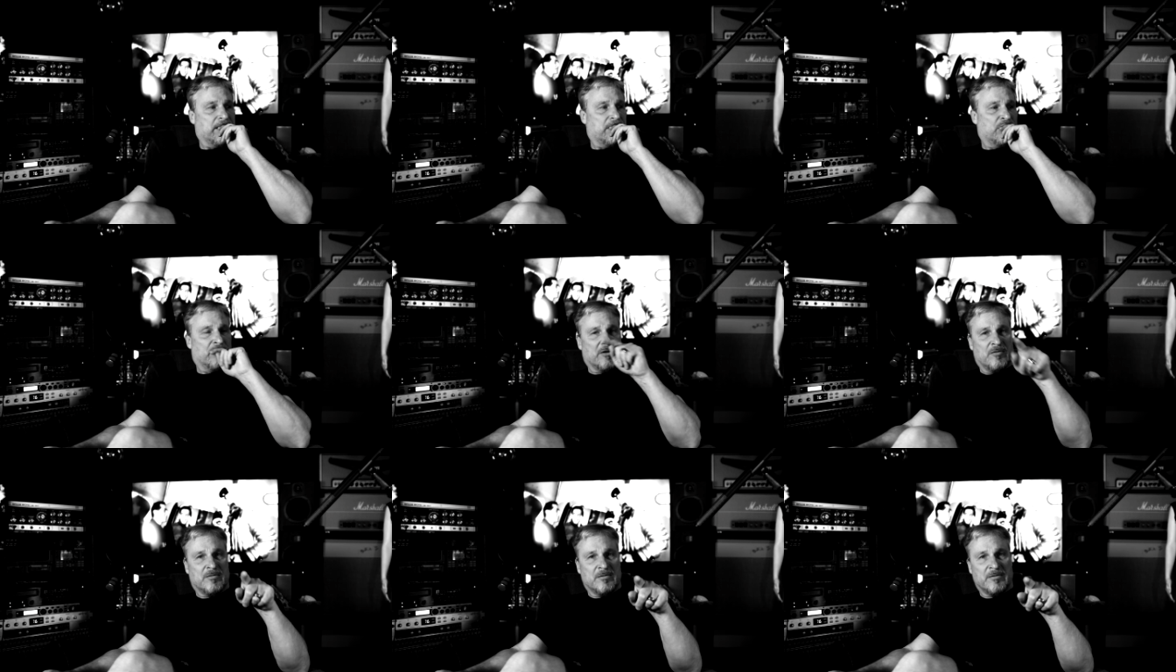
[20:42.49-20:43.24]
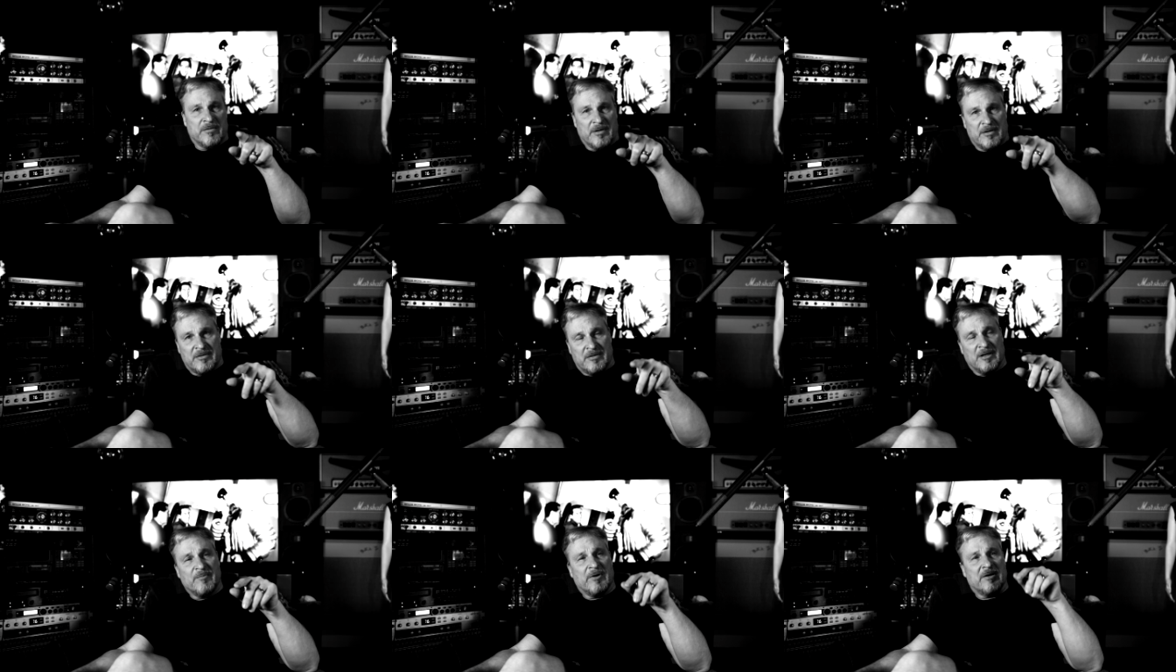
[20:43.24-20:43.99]
or the
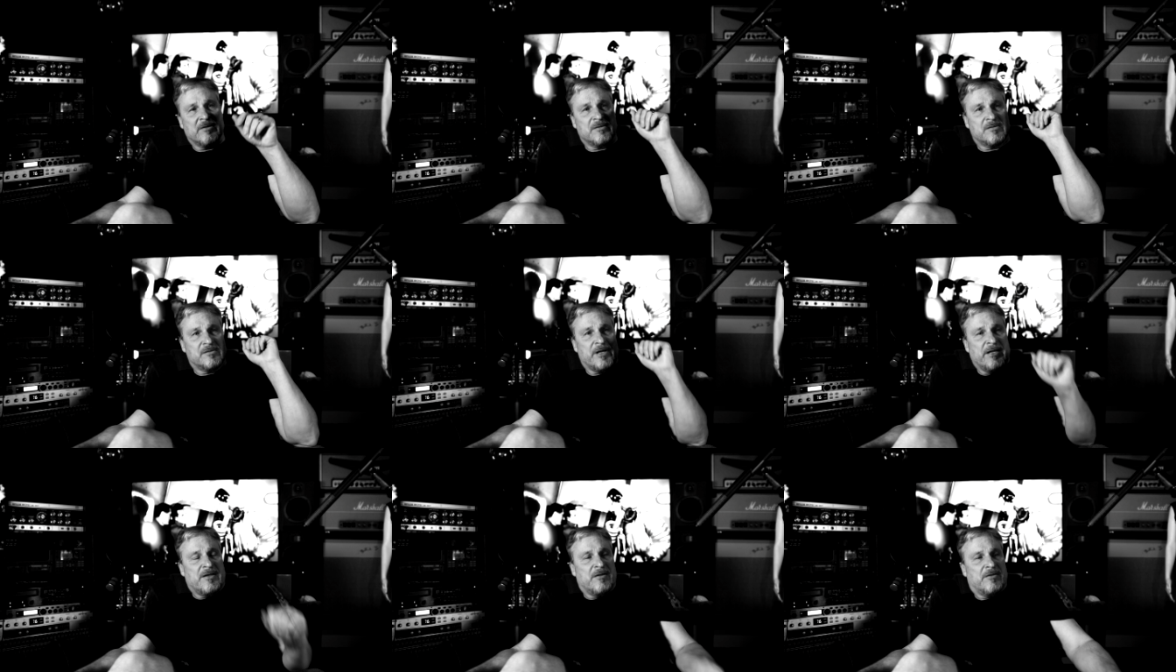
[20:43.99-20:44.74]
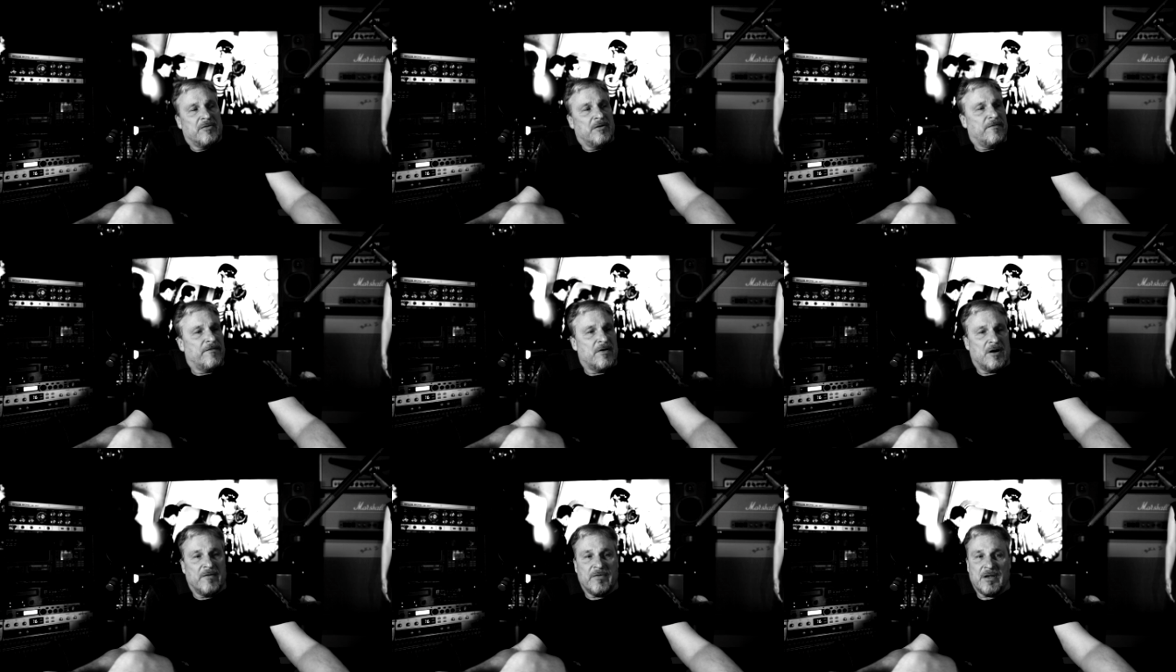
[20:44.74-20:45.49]
Sigma 18 to
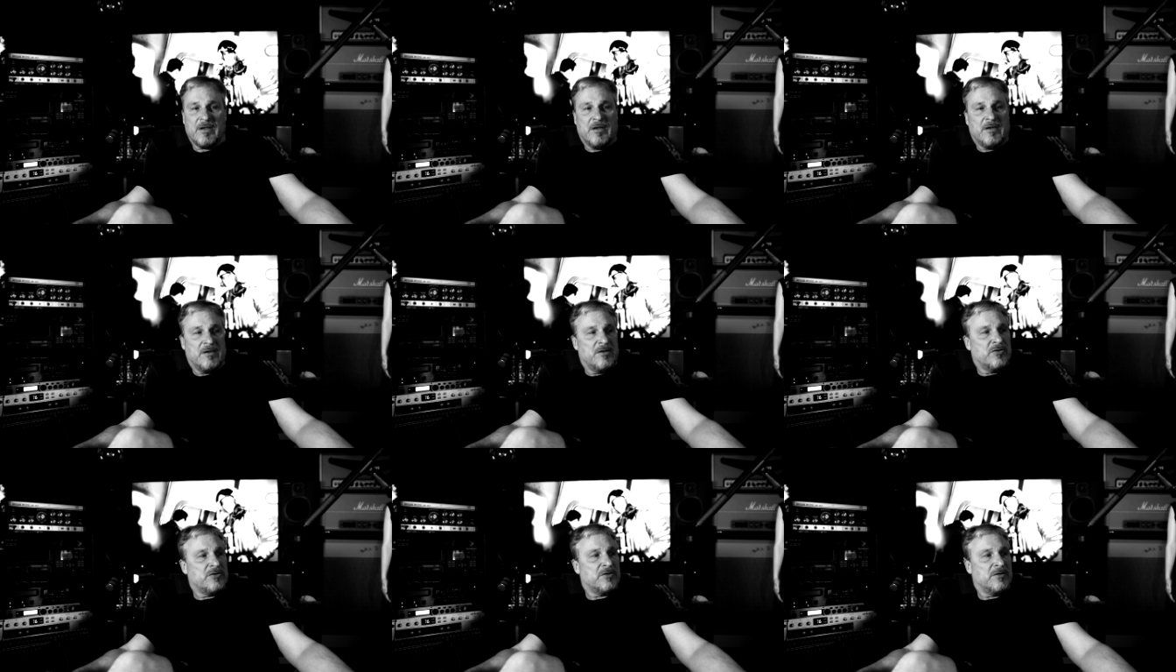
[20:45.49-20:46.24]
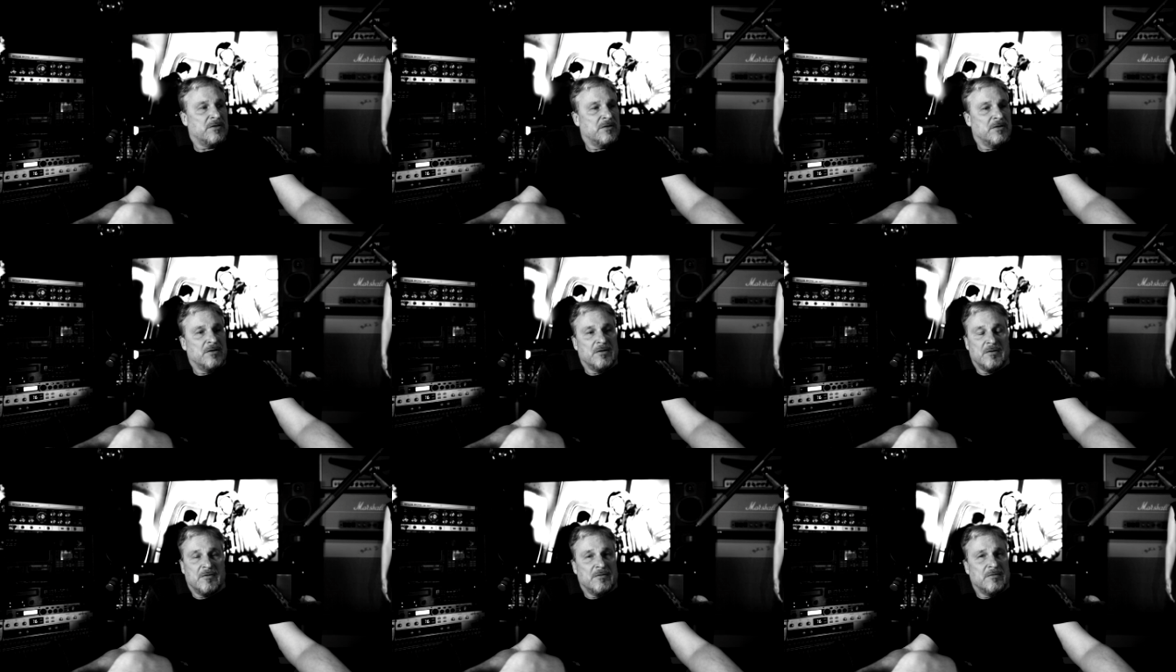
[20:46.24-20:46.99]
35 is
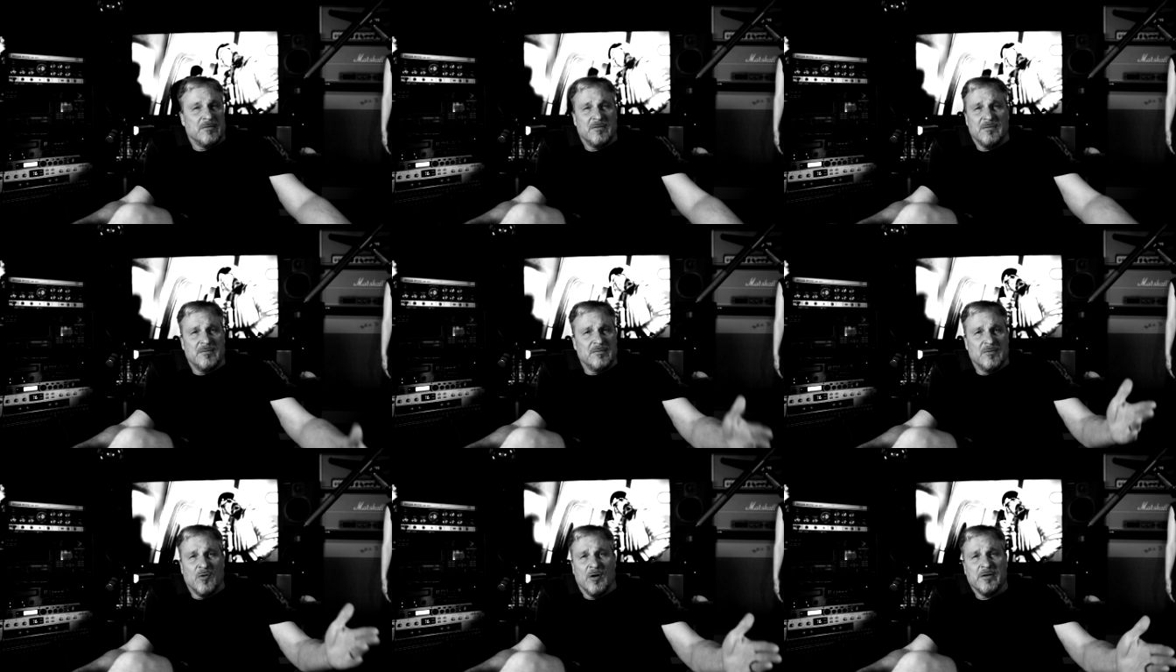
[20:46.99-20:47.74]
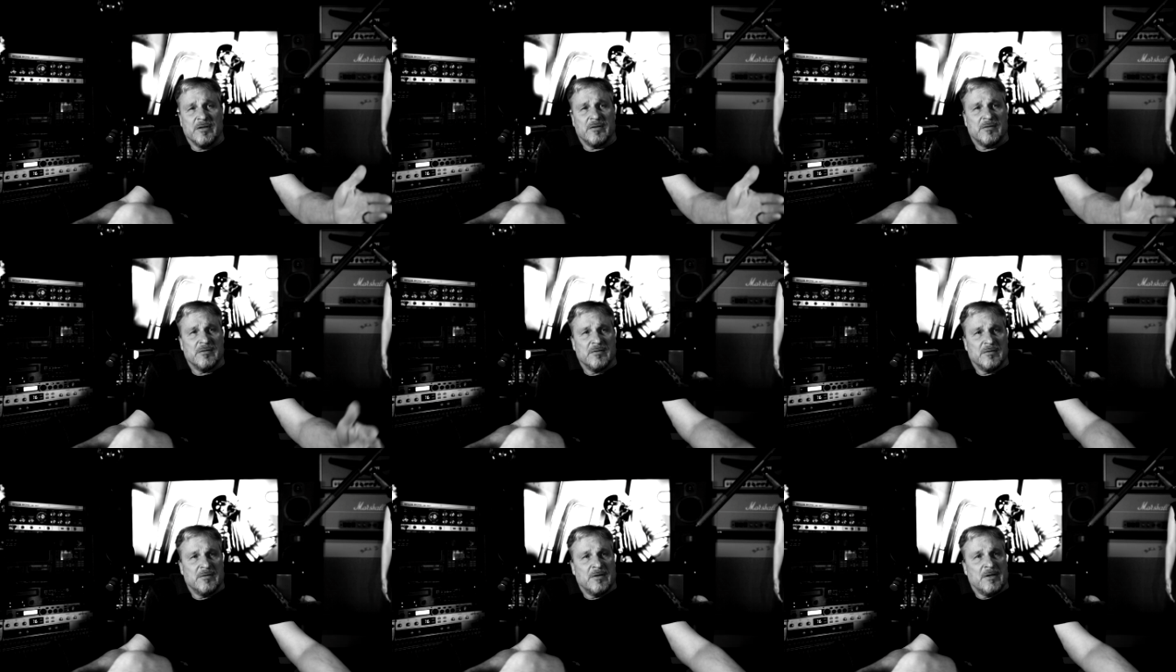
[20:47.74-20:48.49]
gorgeous.
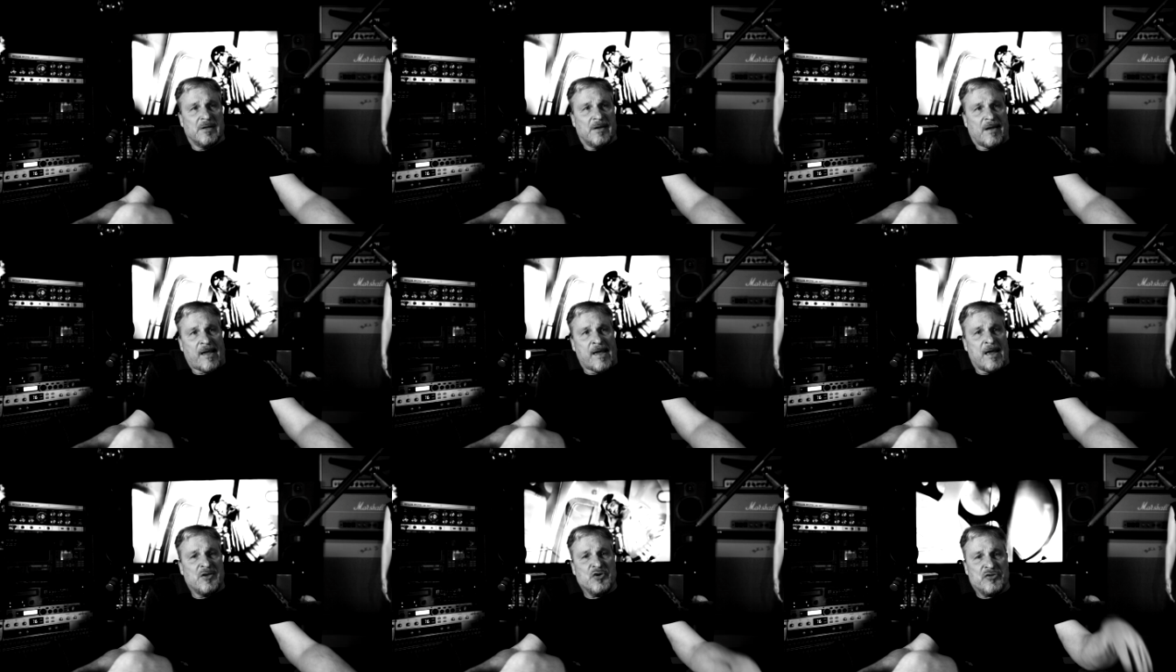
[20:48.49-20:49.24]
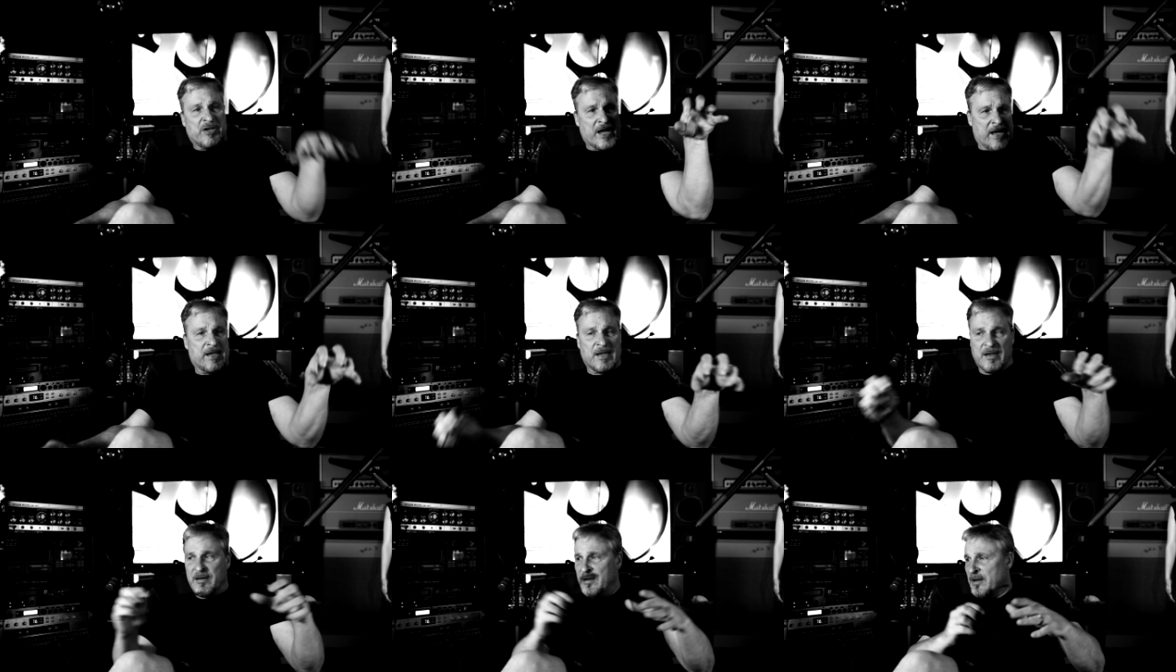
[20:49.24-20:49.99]
And you take
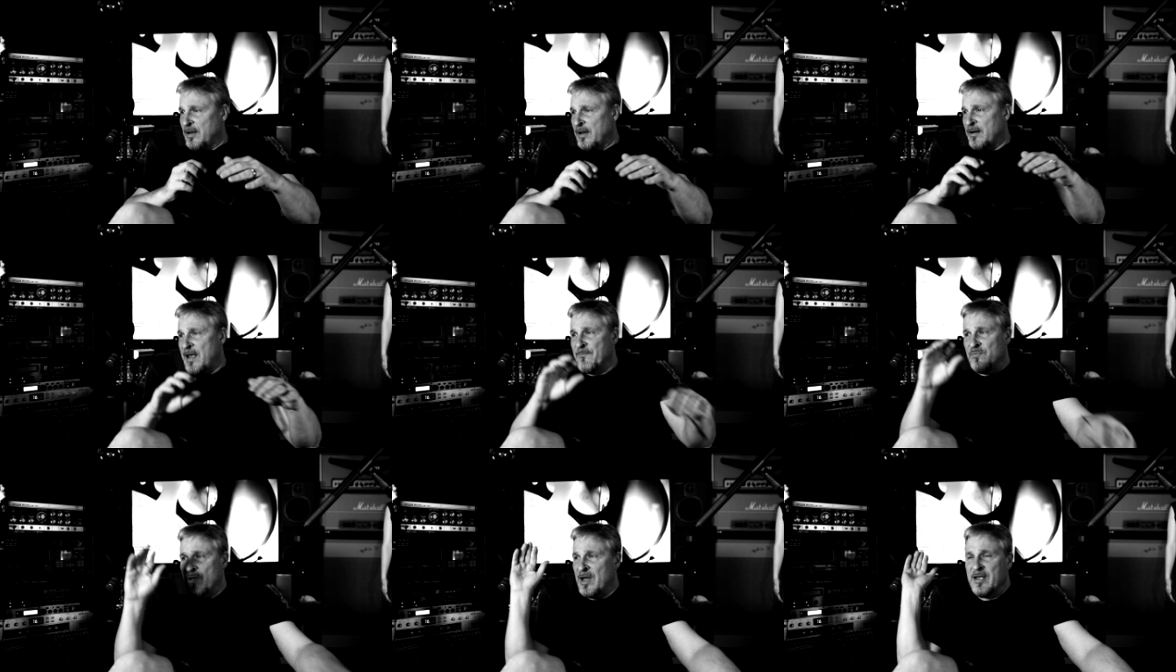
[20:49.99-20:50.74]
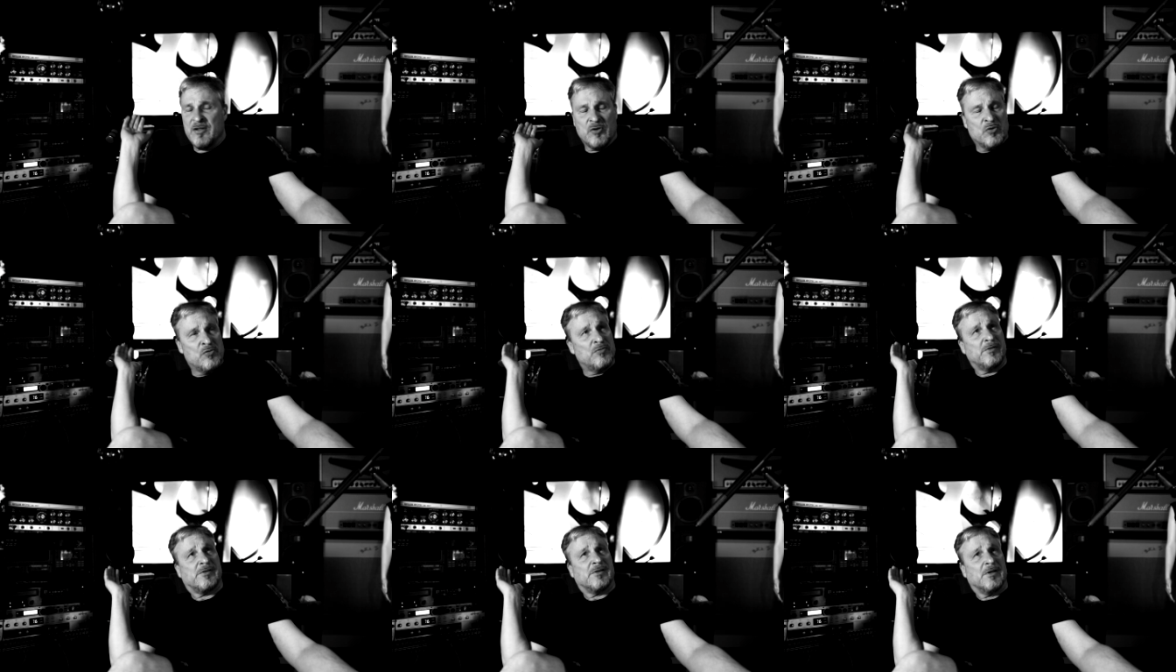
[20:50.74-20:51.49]
it, and I
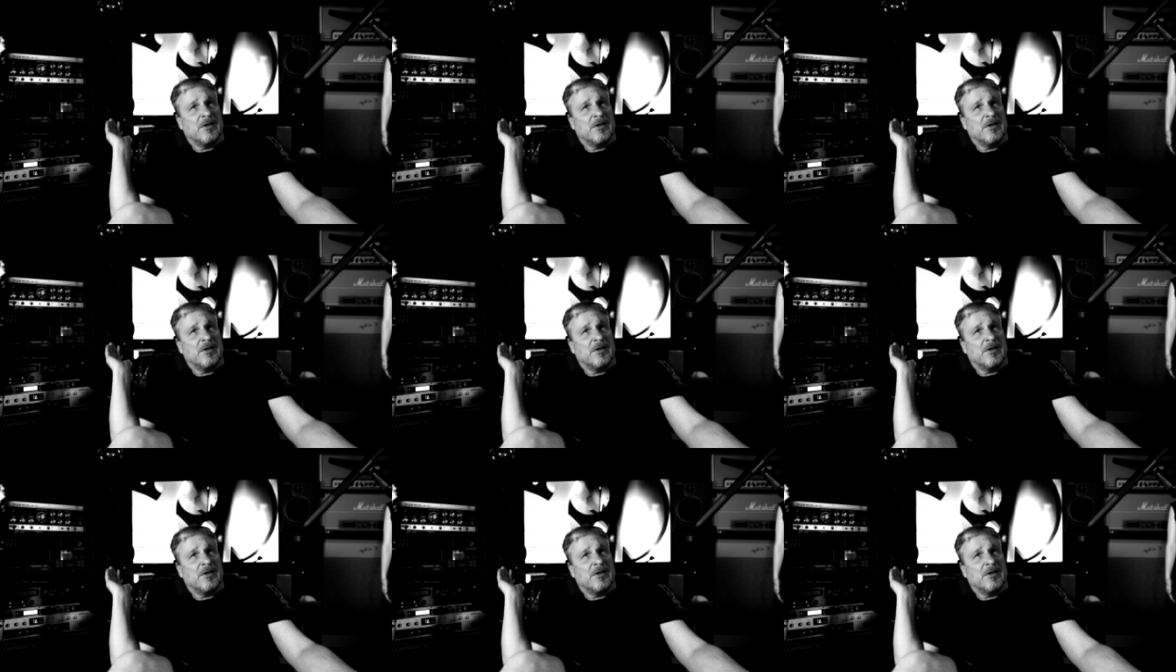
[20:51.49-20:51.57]
use,